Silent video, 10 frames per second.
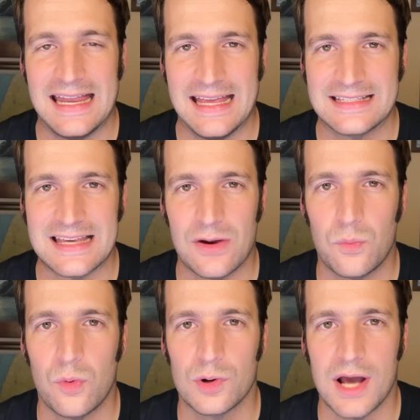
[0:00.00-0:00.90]

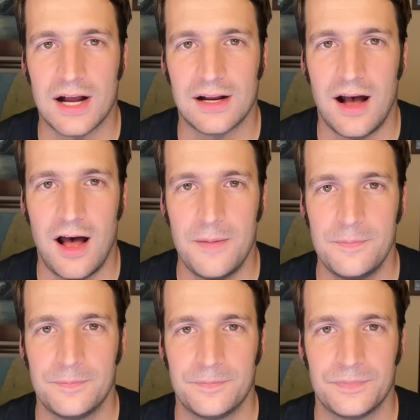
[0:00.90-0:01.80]

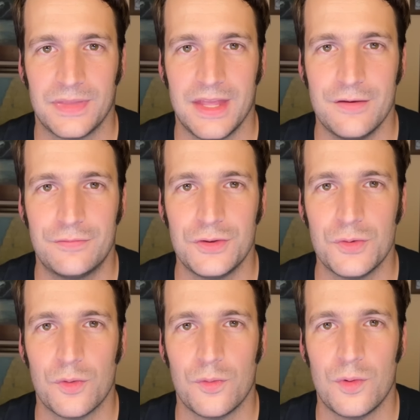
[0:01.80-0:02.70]
antiwar.com. If
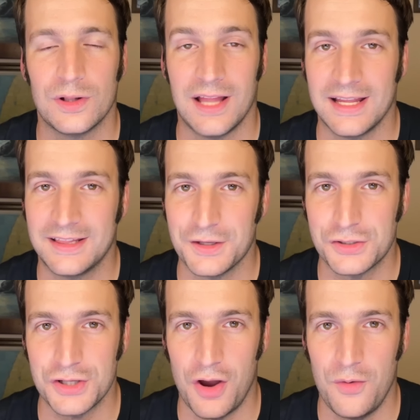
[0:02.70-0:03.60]
you like this
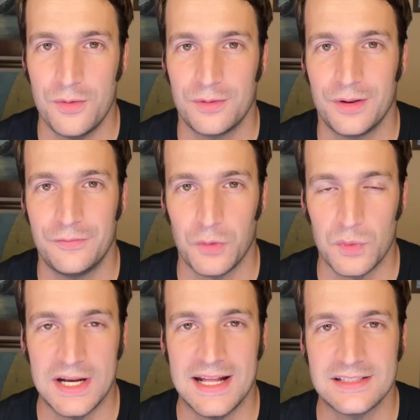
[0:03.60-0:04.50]
show, if you
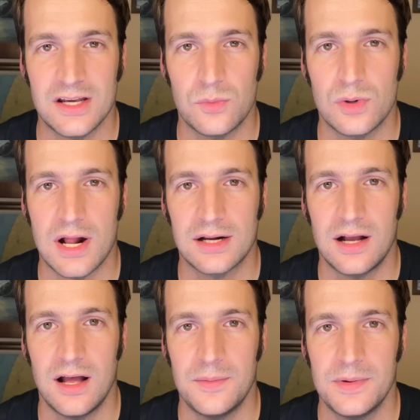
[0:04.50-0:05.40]
read
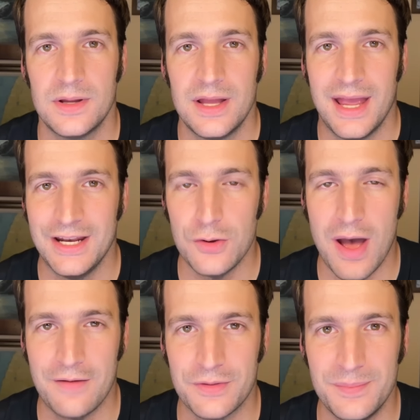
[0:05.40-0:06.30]
antiwar.com, and you
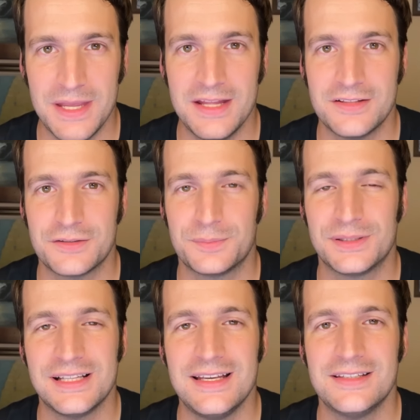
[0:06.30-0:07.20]
have the means,
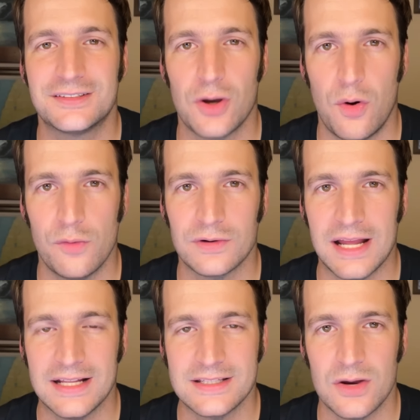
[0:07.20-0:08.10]
please go over to
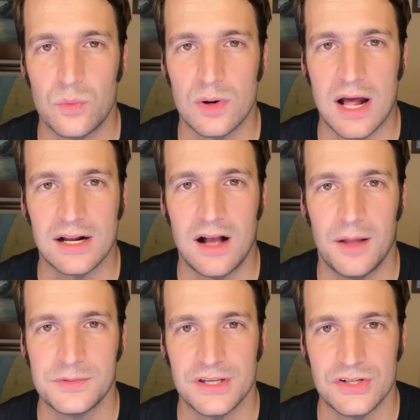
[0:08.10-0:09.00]

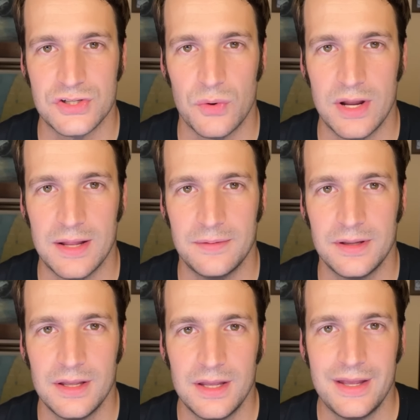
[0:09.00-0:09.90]
antiwar.com/donate.
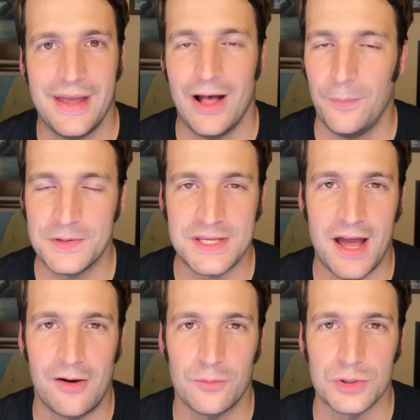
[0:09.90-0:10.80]
Help us
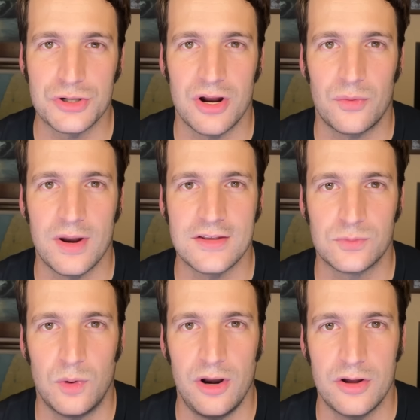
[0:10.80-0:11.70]
out. We're trying to raise
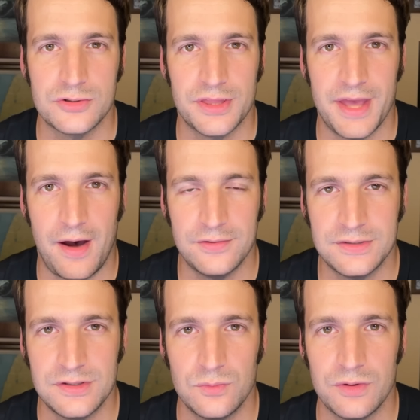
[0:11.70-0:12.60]

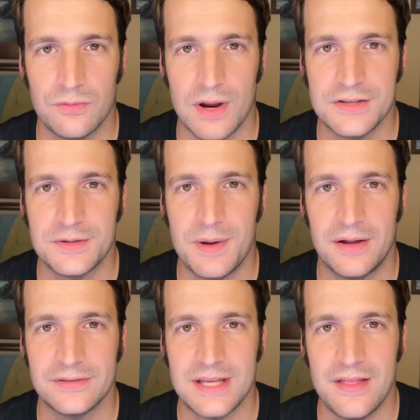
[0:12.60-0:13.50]
$100,000. We've raised
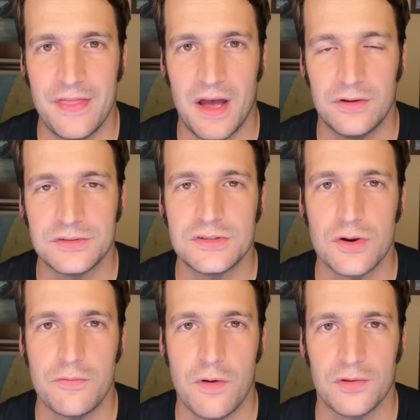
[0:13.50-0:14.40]
about $10,000
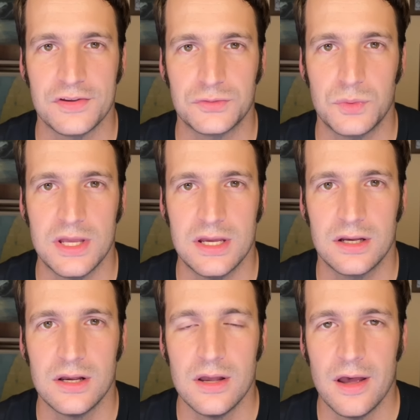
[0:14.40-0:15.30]
so far this week.
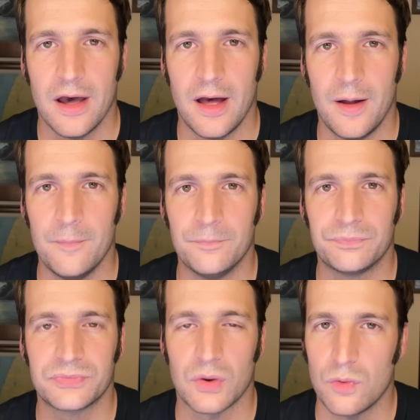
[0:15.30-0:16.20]
We're
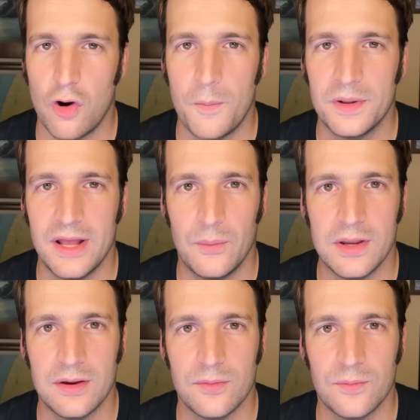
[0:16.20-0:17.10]
hoping that
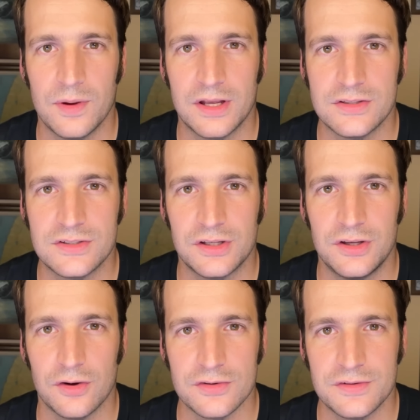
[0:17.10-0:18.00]
we could
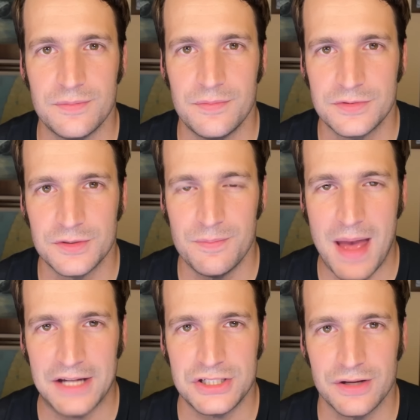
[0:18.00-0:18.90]
secure some
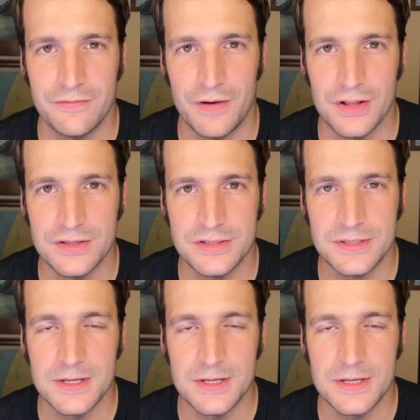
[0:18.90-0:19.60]
matching funds.